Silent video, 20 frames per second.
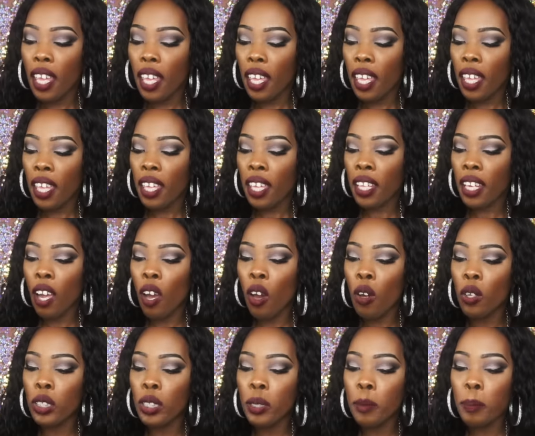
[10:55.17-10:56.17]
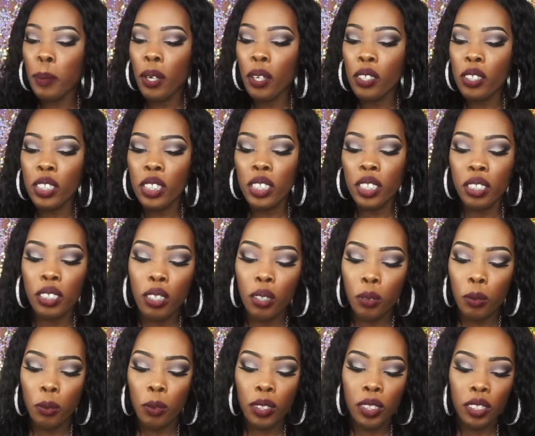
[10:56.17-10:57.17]
And I only purchased
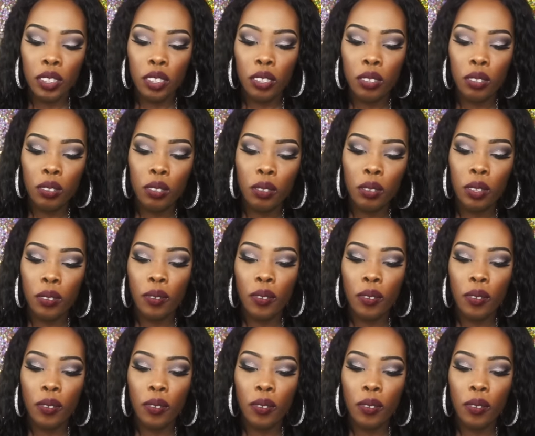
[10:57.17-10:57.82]
1, 2, 3,